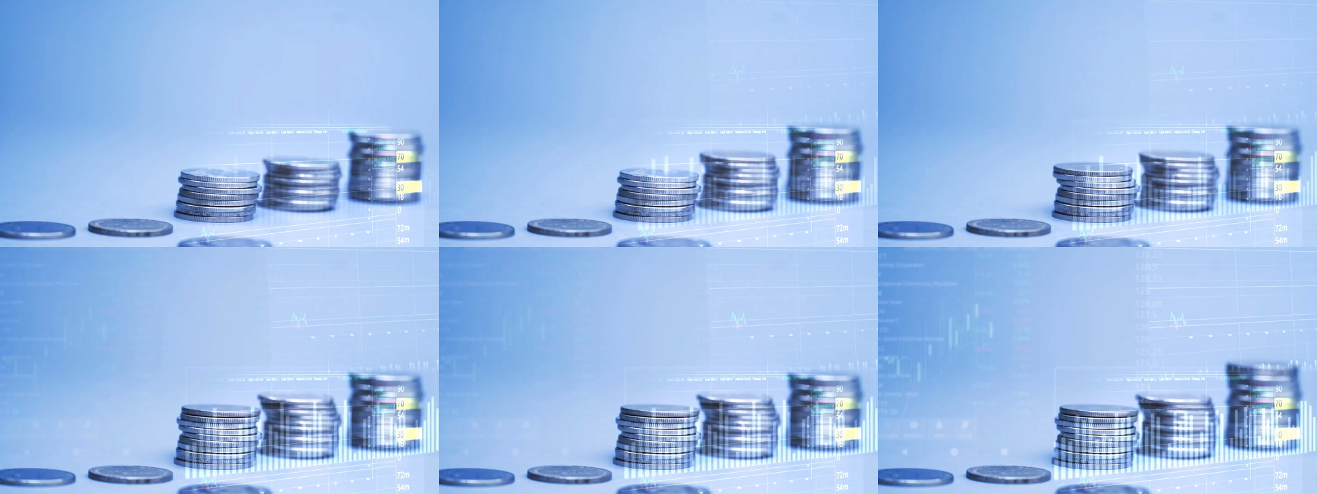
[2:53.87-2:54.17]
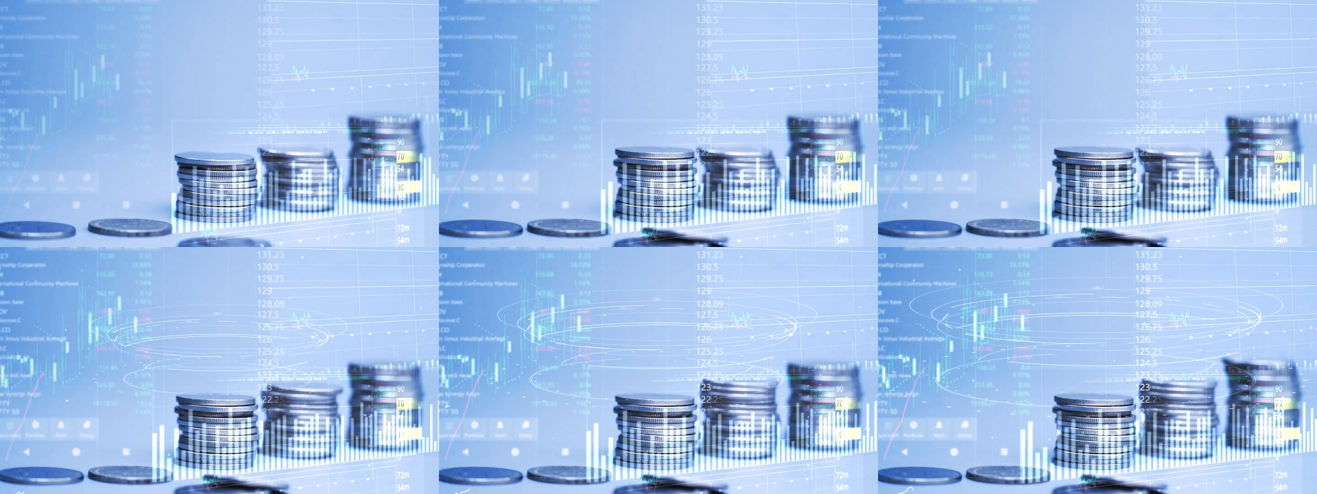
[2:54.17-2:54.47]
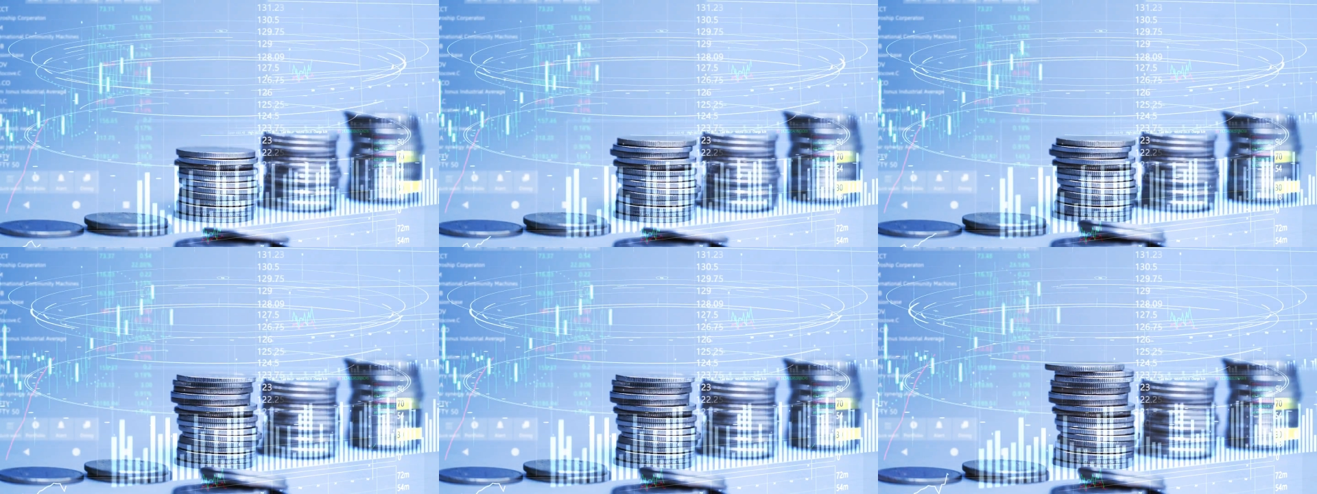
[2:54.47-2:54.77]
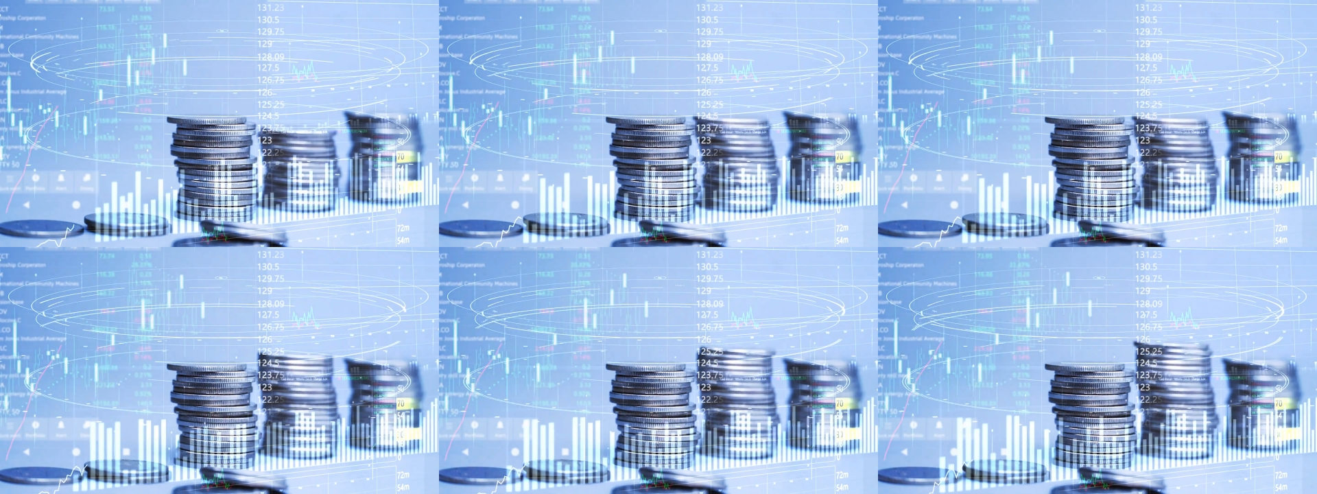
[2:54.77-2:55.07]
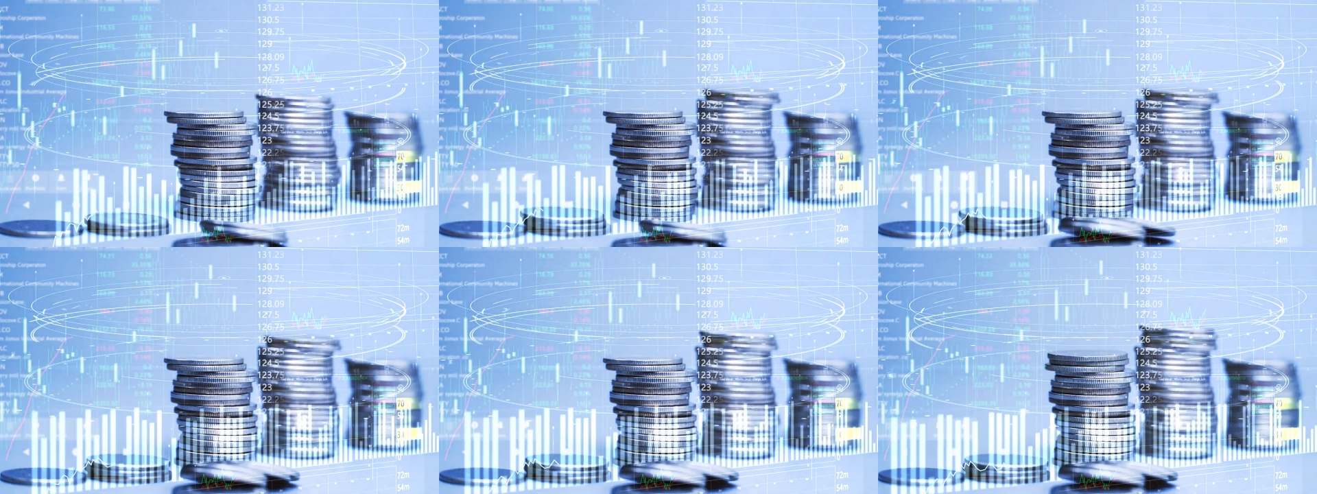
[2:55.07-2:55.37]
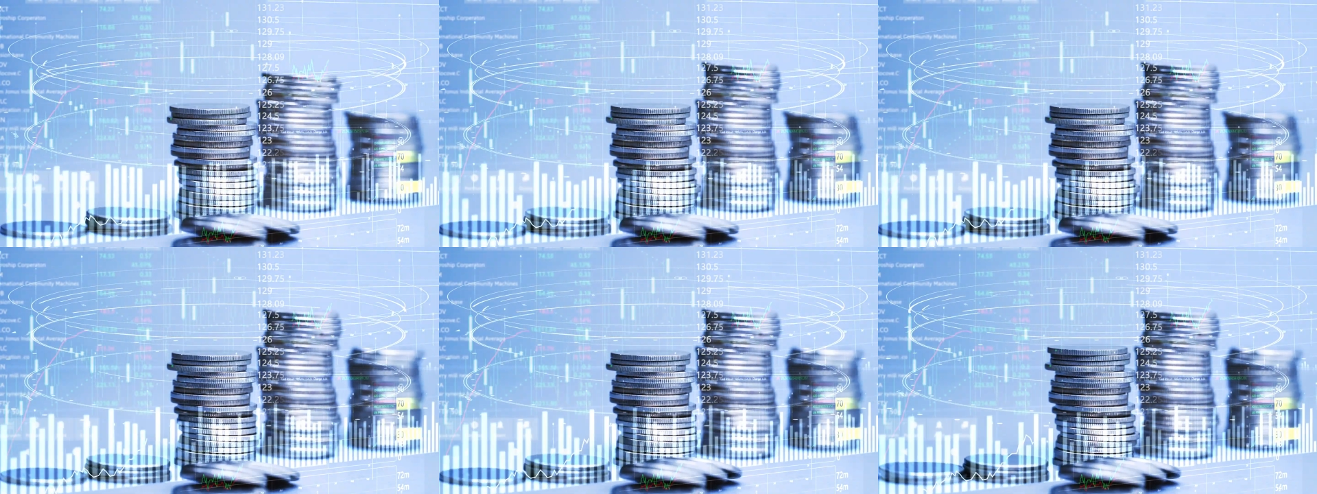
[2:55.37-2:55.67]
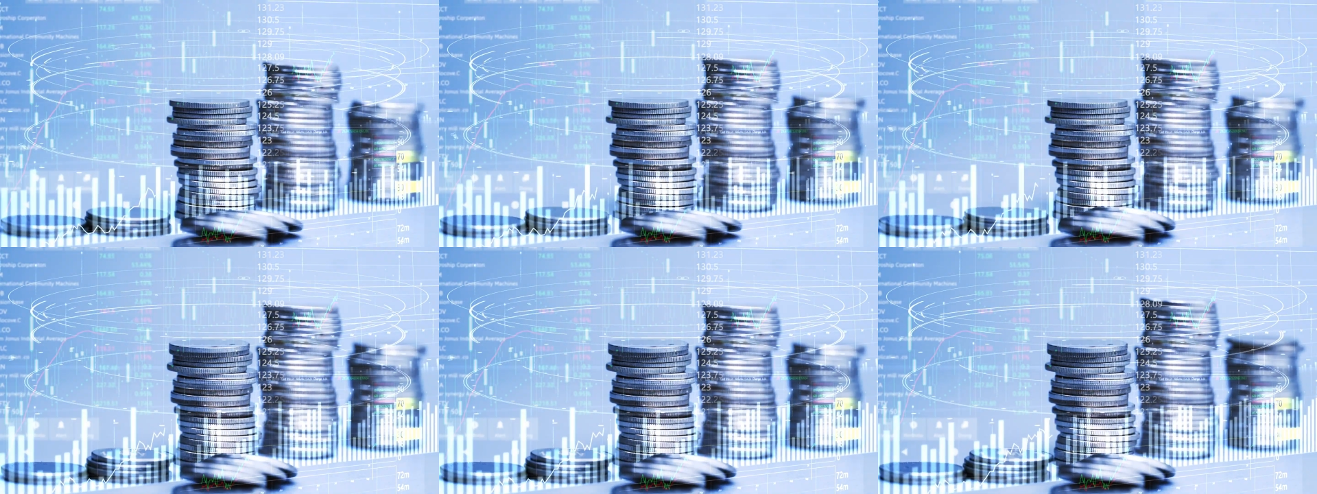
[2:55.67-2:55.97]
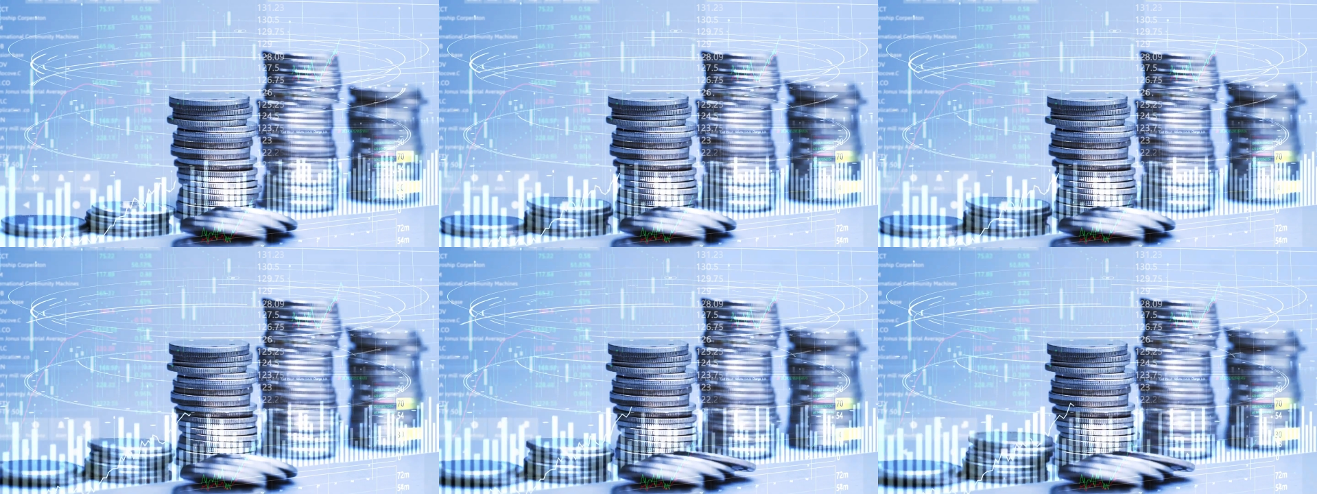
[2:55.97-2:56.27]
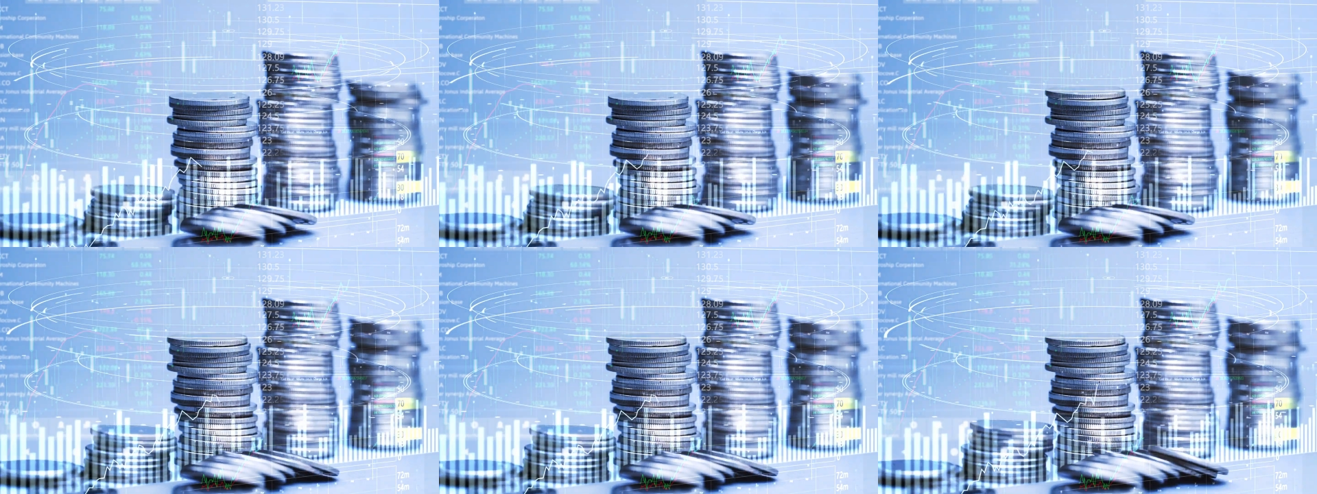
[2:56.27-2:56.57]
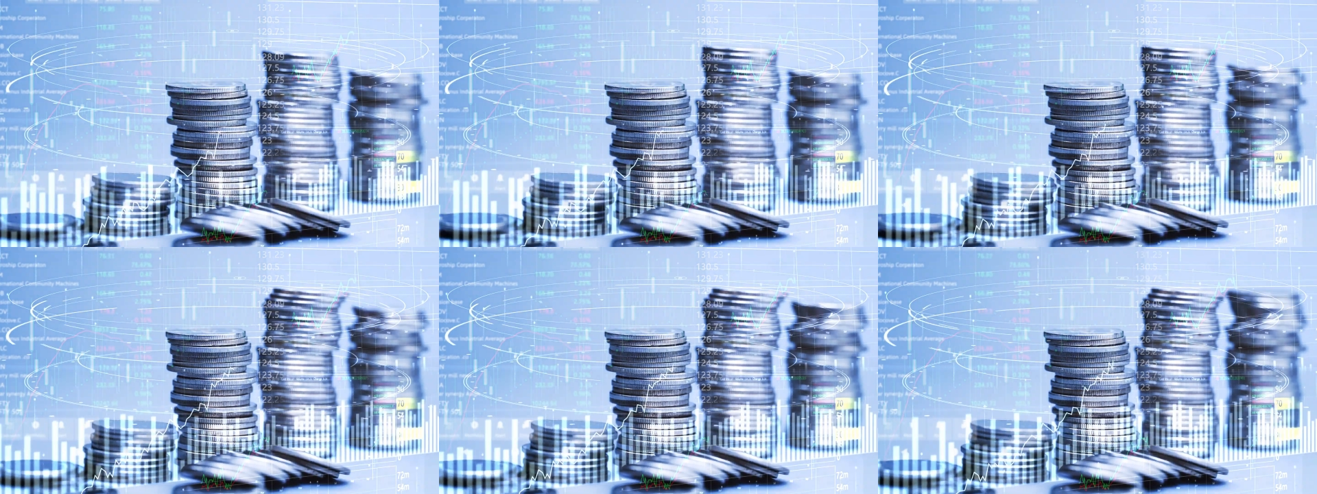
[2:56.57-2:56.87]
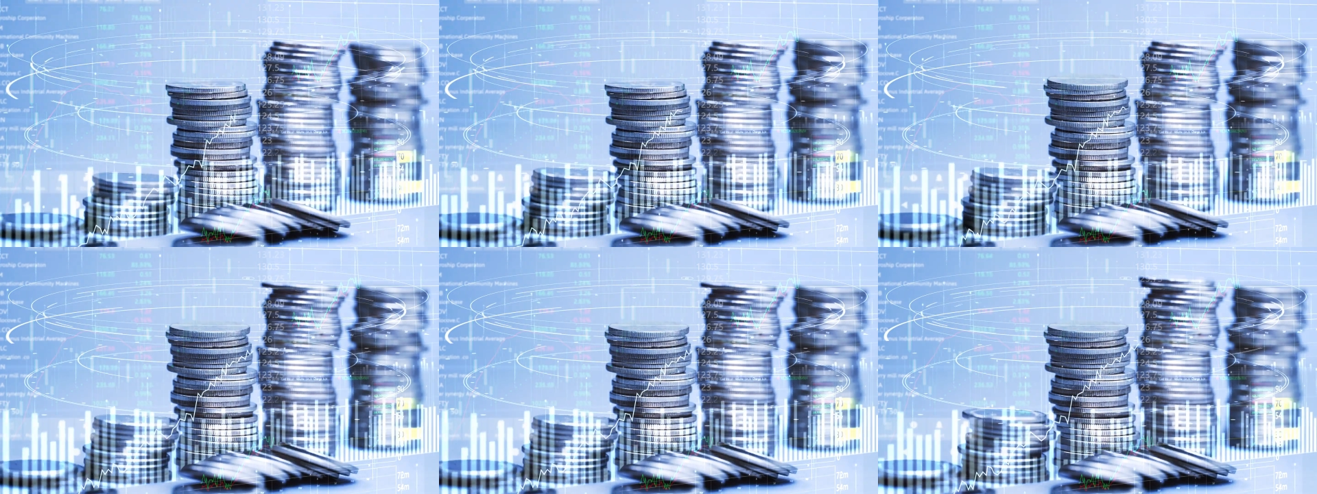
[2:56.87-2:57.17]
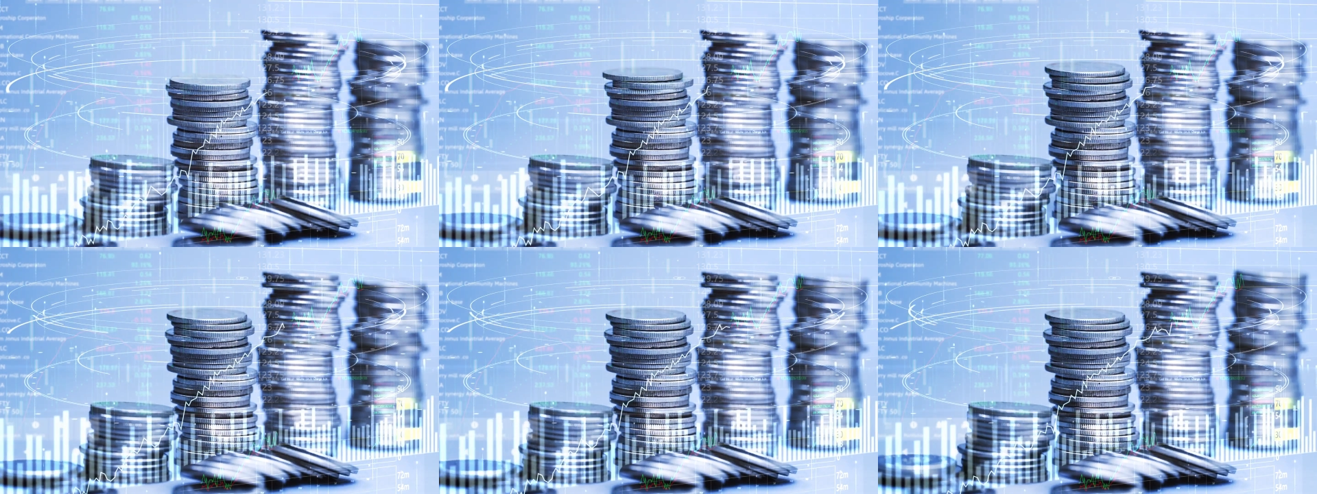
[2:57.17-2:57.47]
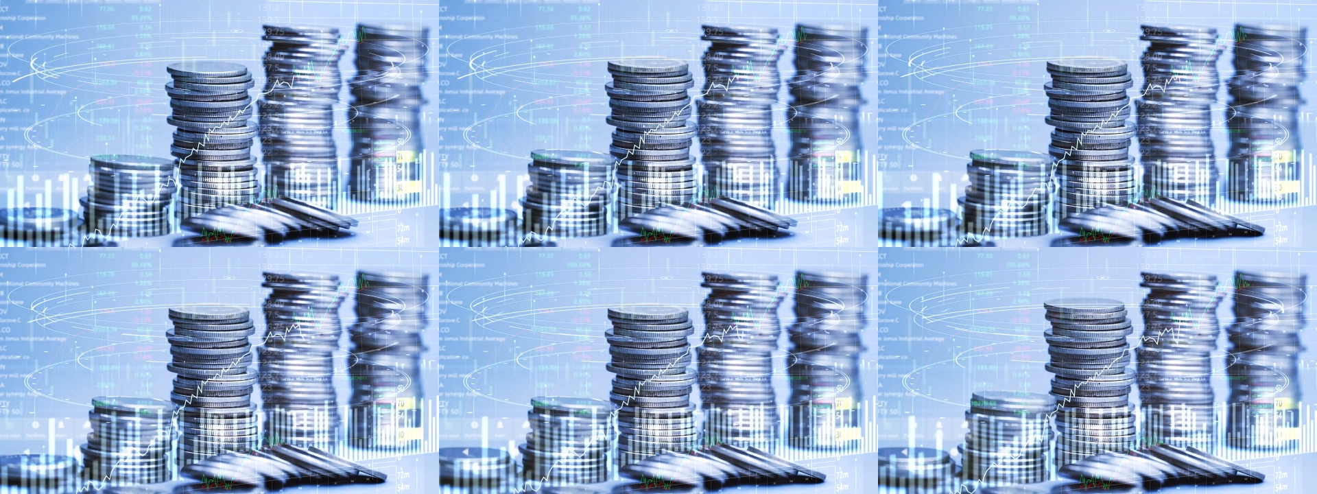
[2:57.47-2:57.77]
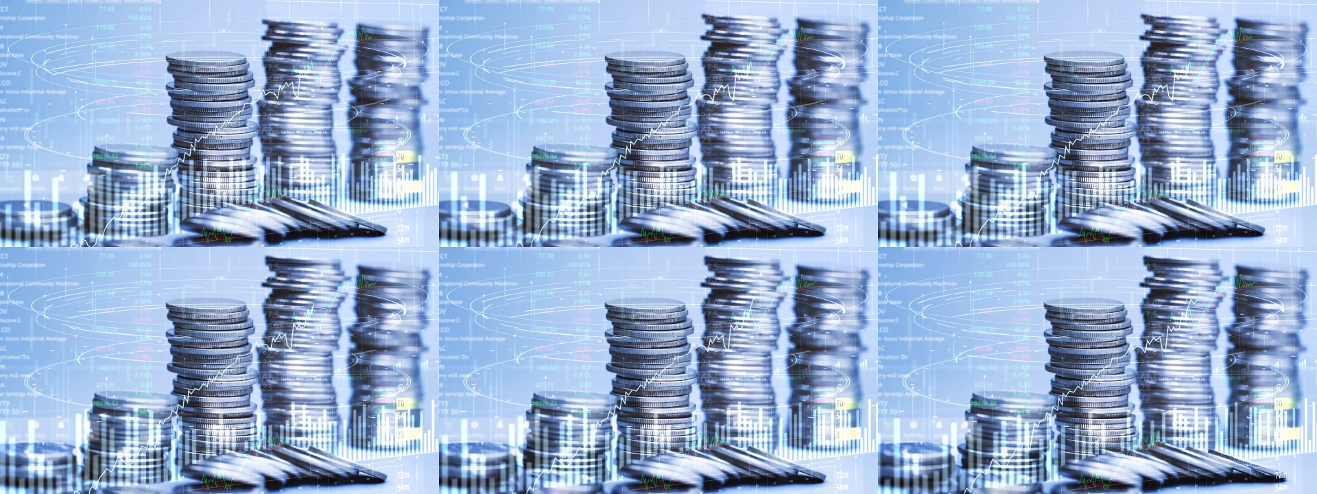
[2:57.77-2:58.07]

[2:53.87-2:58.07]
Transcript: [unreadable: no face in view]